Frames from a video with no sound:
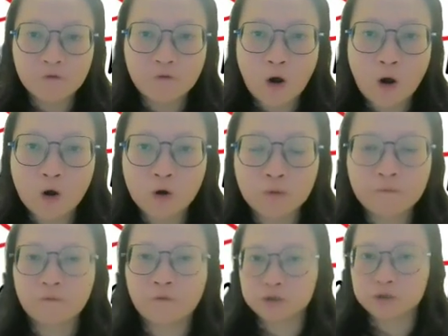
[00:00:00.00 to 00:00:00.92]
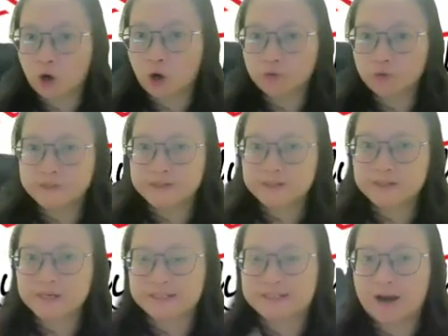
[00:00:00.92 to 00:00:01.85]
4 ohm for the total
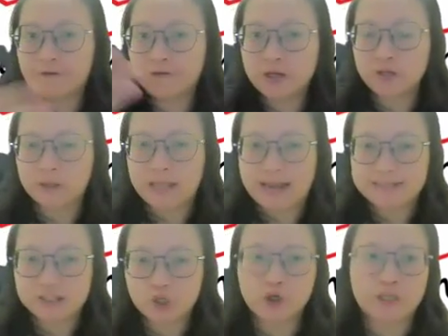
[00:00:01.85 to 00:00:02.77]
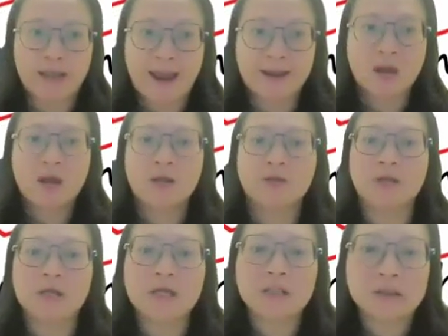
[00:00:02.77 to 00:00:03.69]
resistance is definitely lesser than
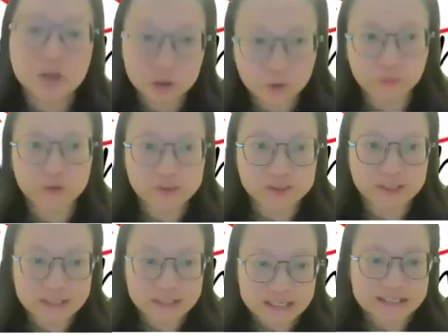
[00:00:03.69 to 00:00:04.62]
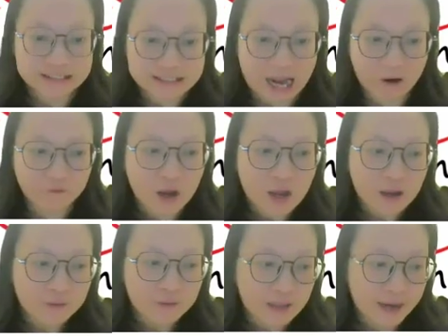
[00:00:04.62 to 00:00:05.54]
the internal resistance itself.
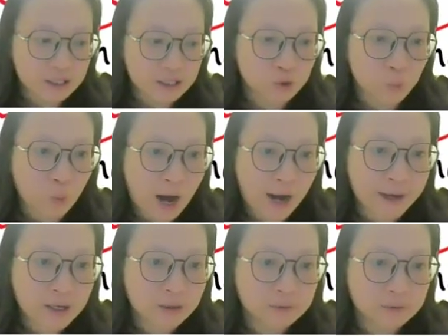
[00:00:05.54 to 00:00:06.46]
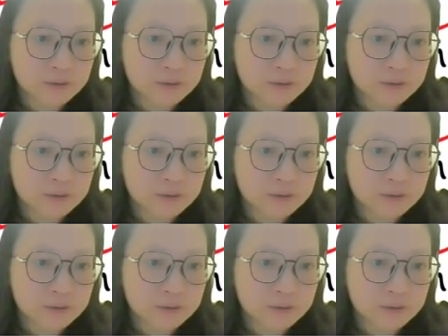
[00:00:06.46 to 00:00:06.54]
That is why